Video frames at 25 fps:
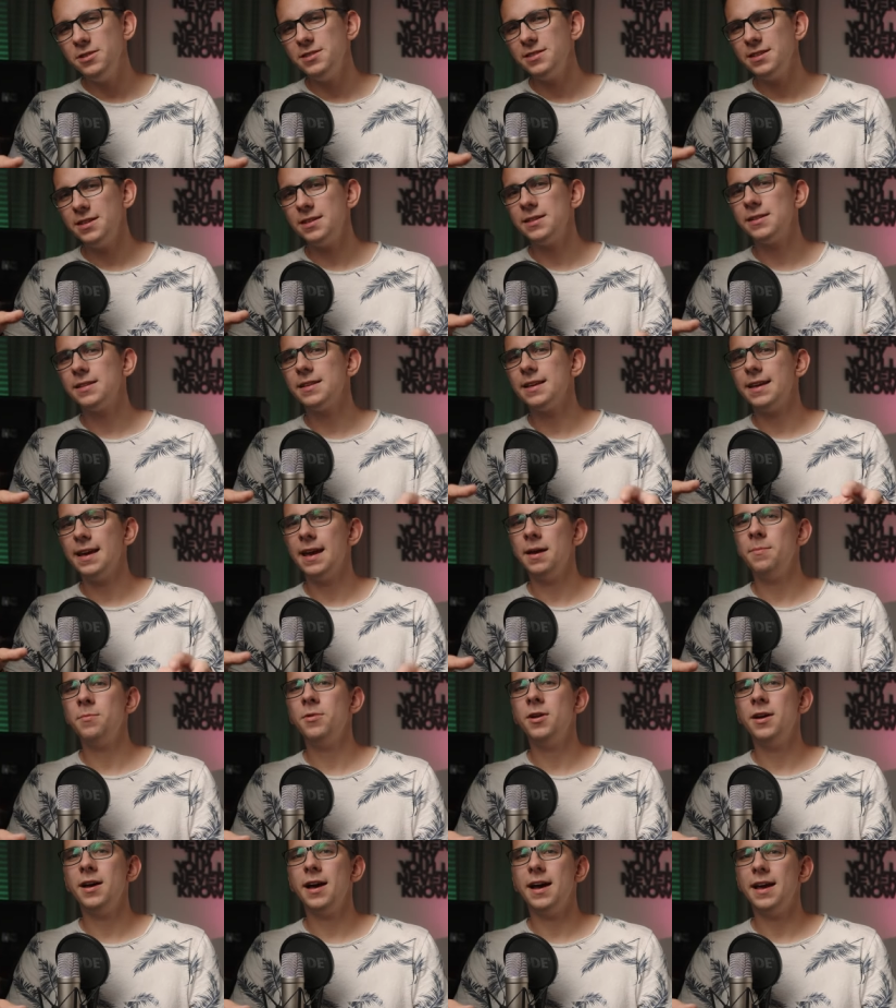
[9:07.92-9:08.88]
single
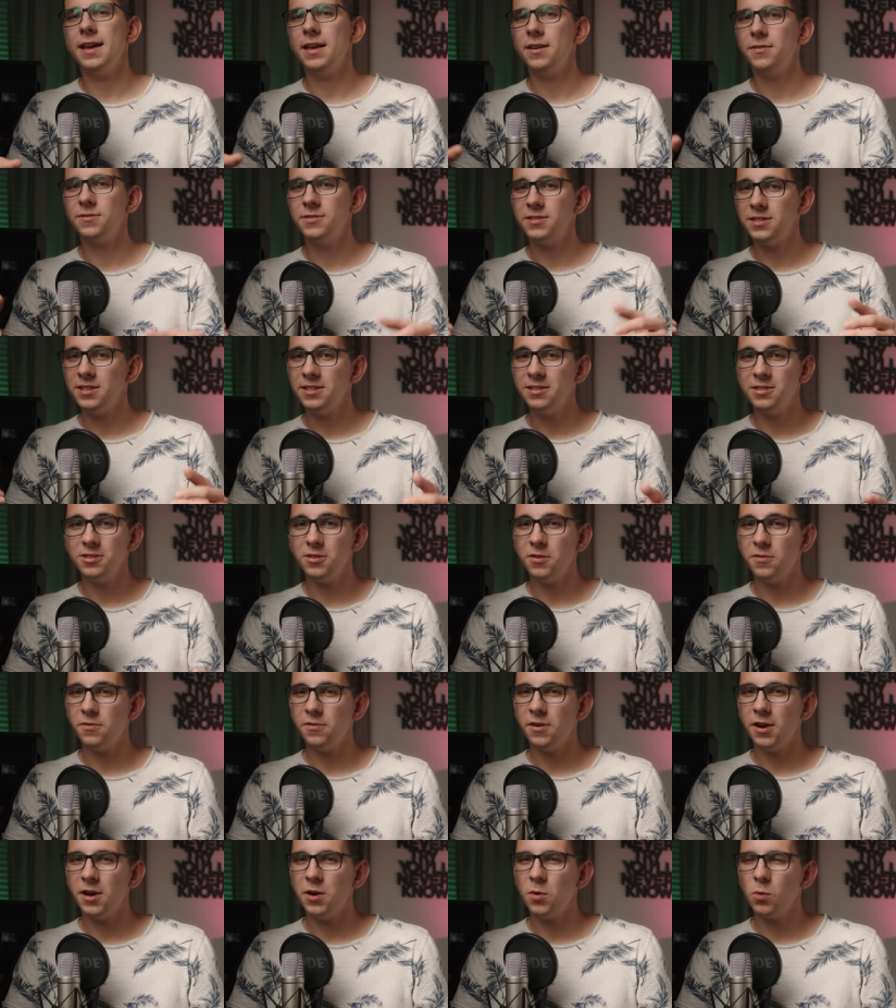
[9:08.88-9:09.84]
camera I have seen so
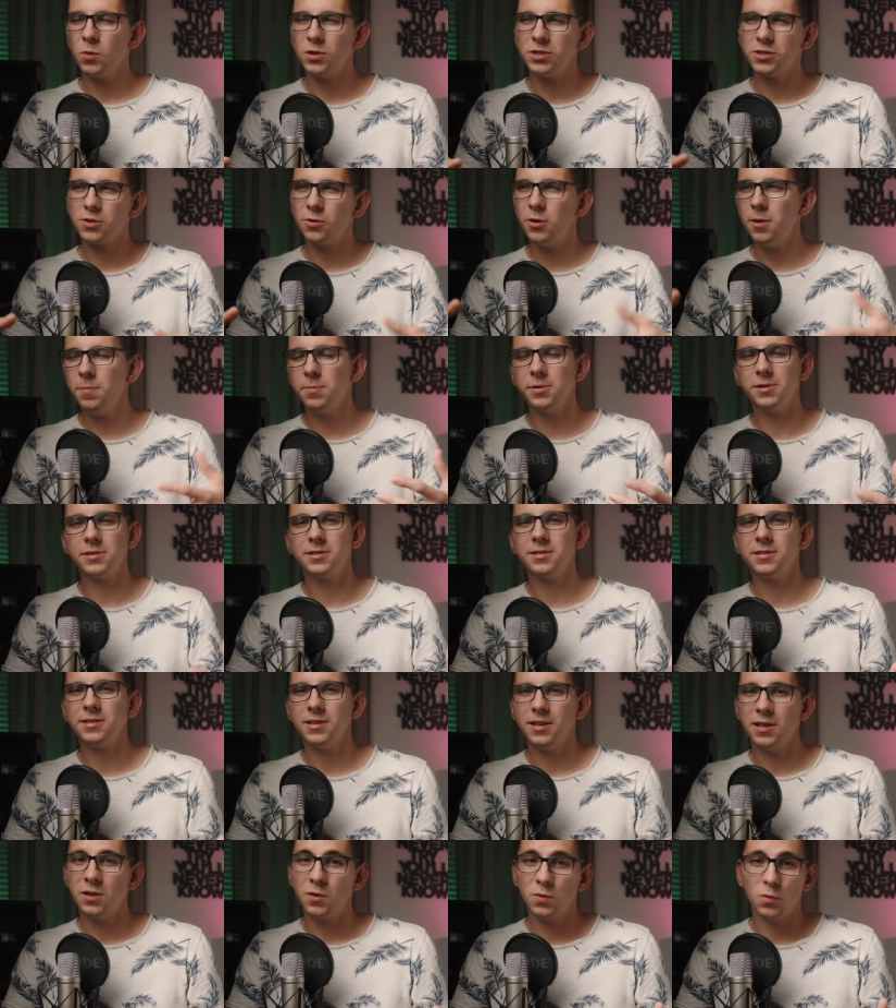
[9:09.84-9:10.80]
far was crippled
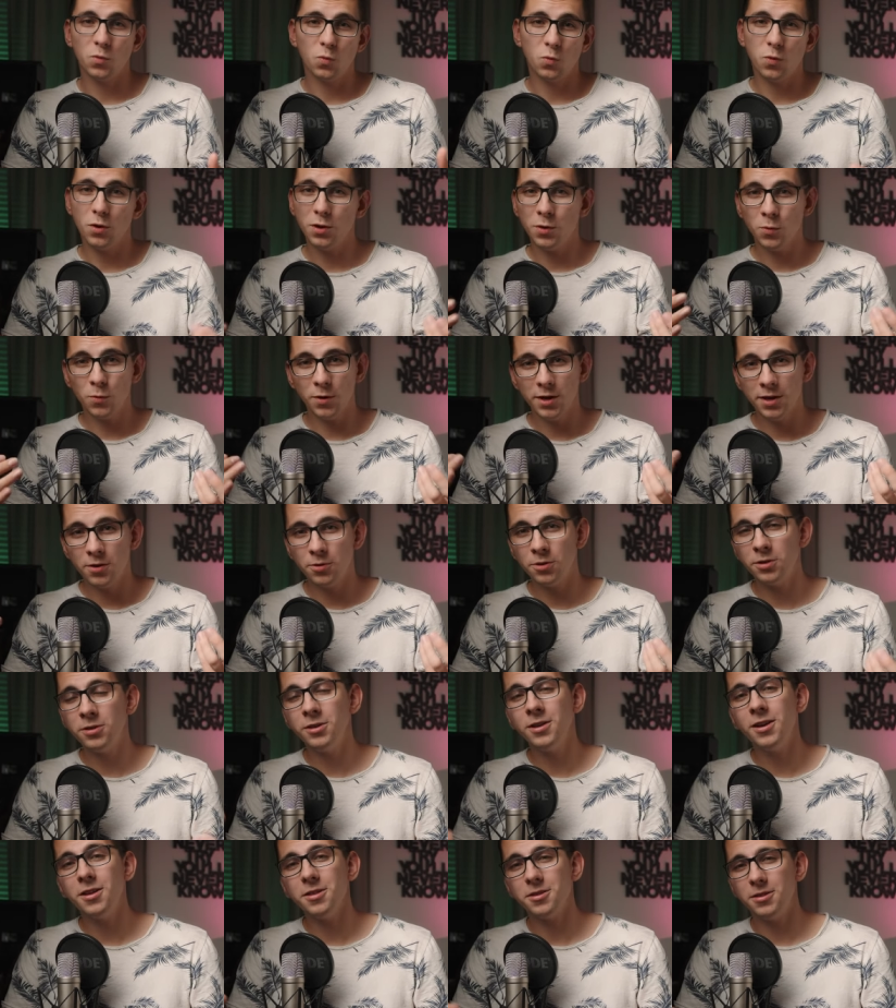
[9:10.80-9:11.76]
in one way or
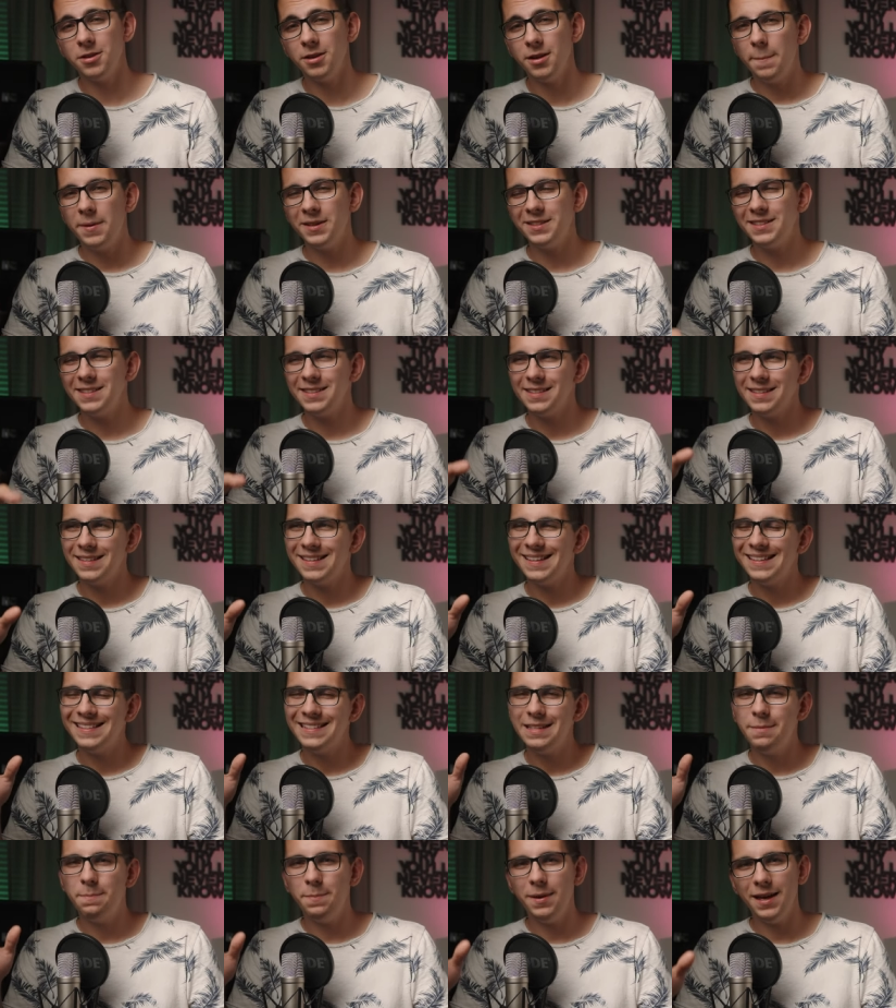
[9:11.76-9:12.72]
another. But
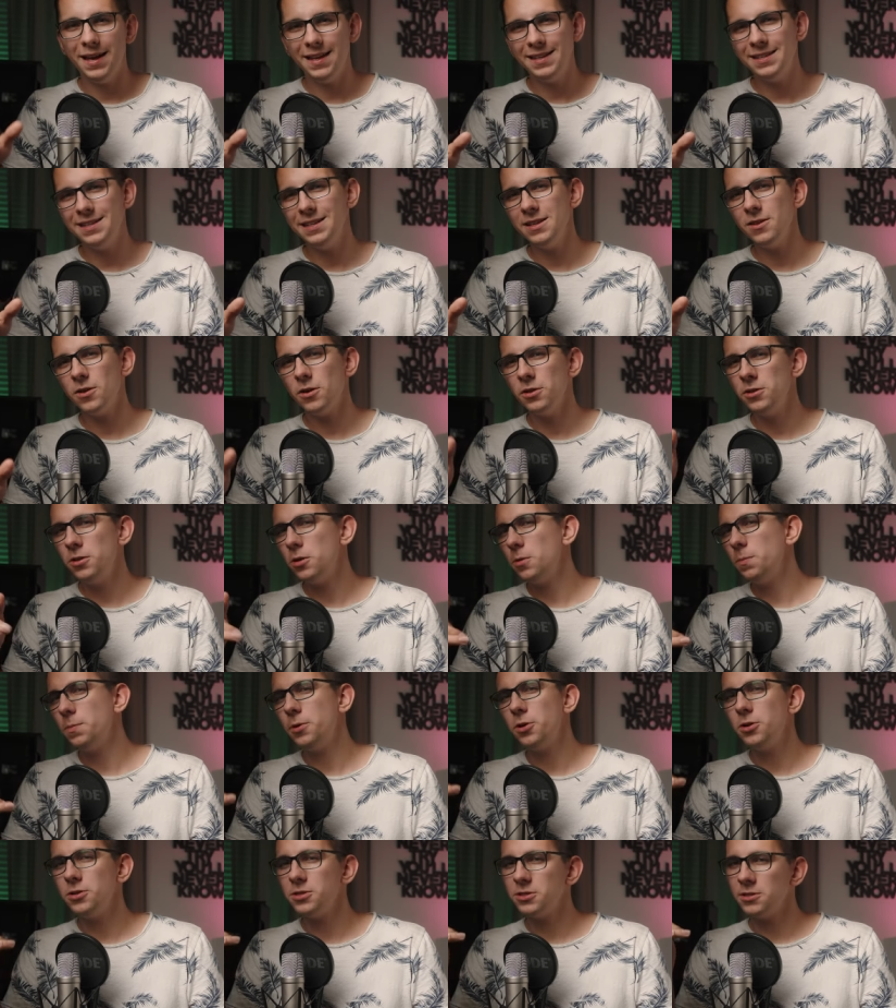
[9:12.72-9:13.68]
depending on your
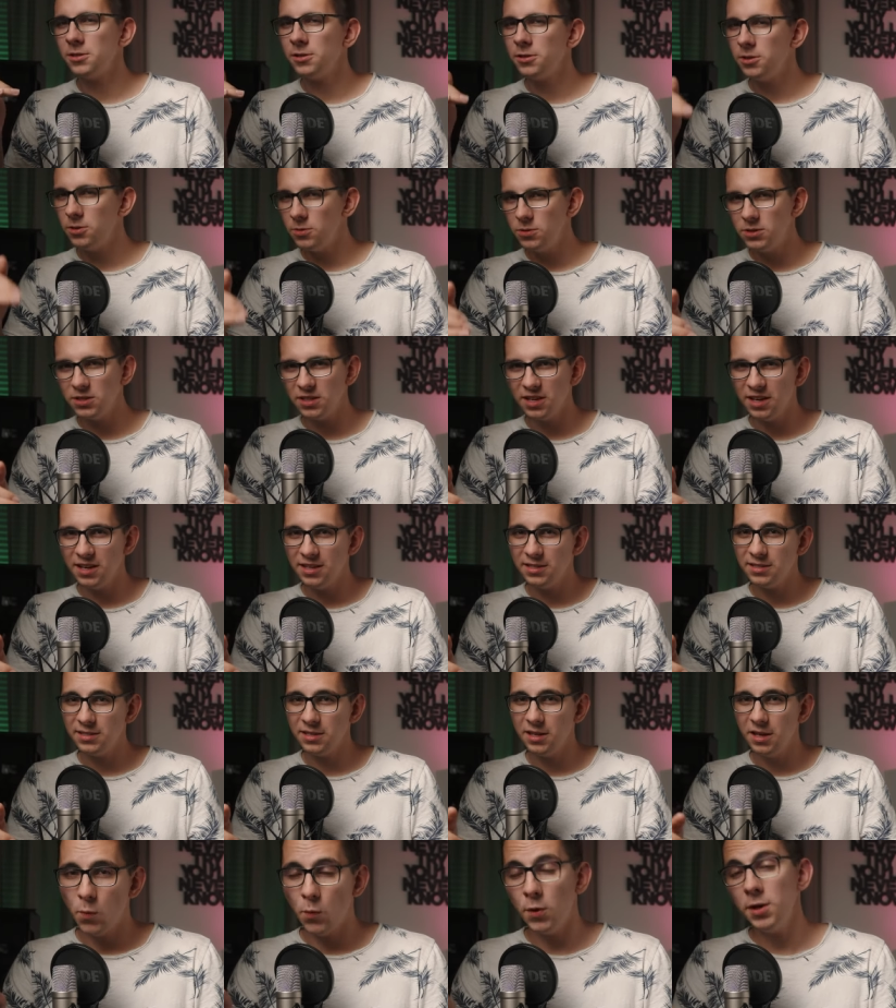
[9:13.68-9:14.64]
personal use
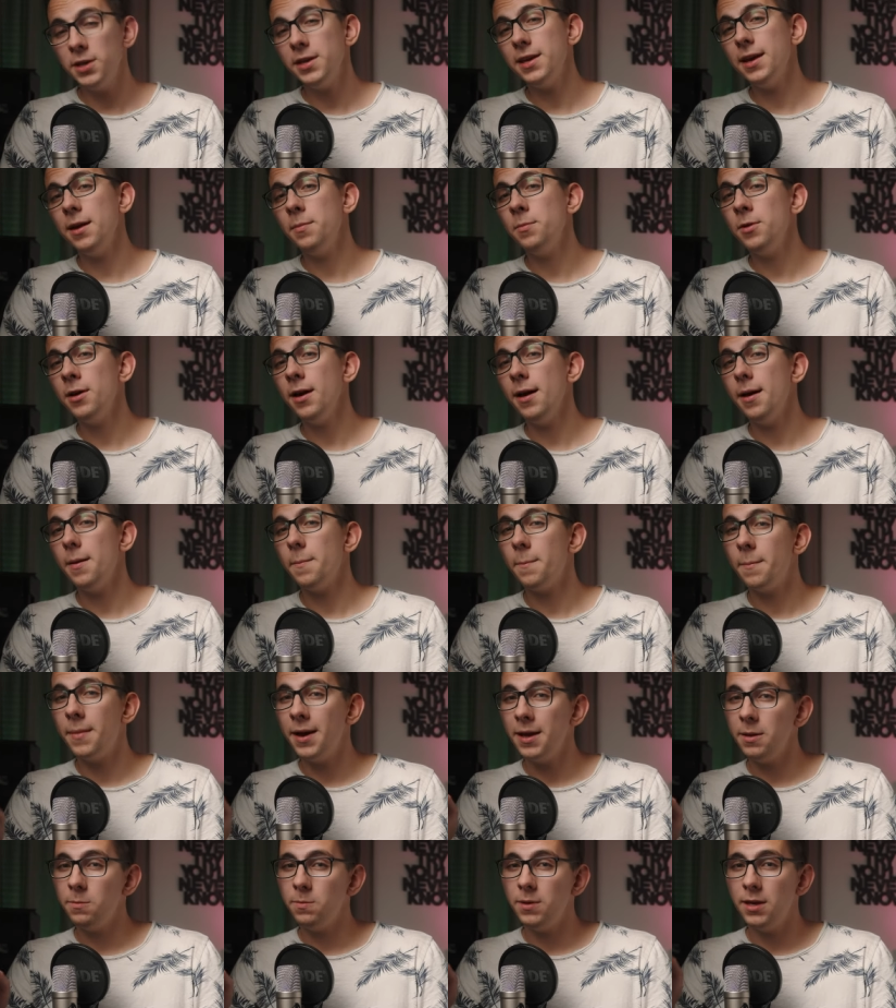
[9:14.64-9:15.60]
case, one camera
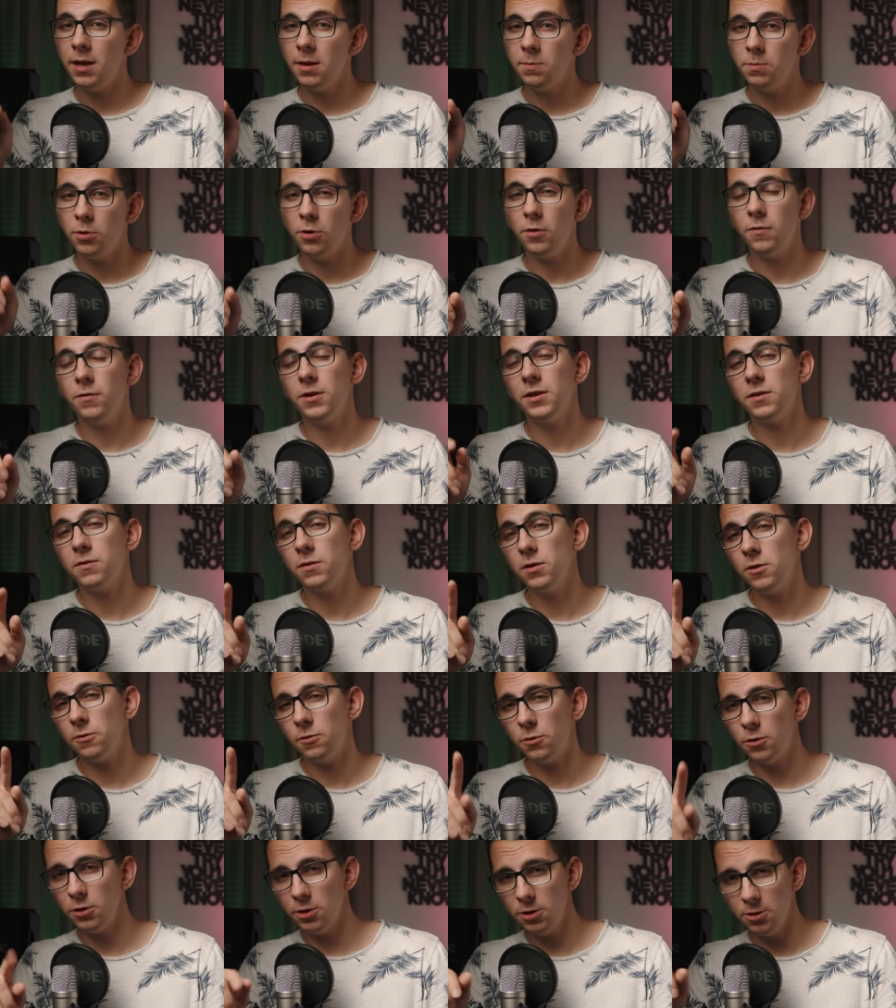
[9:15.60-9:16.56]
might be a perfect fit
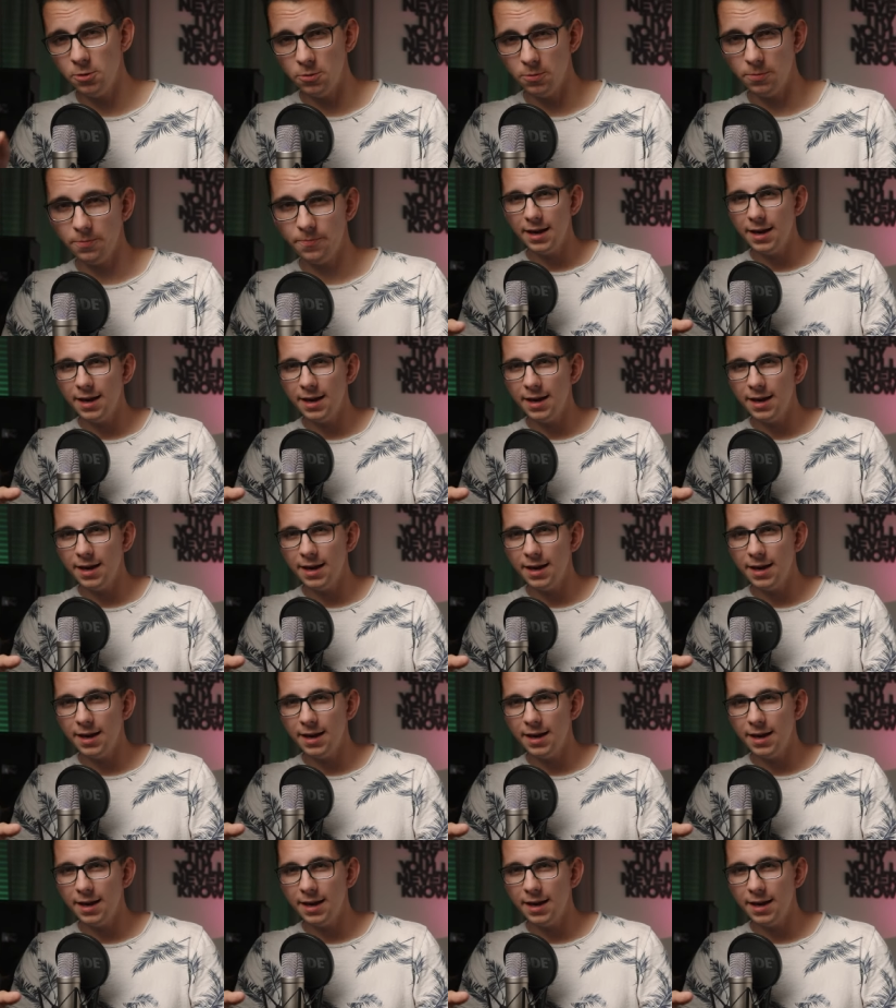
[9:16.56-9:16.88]
for you.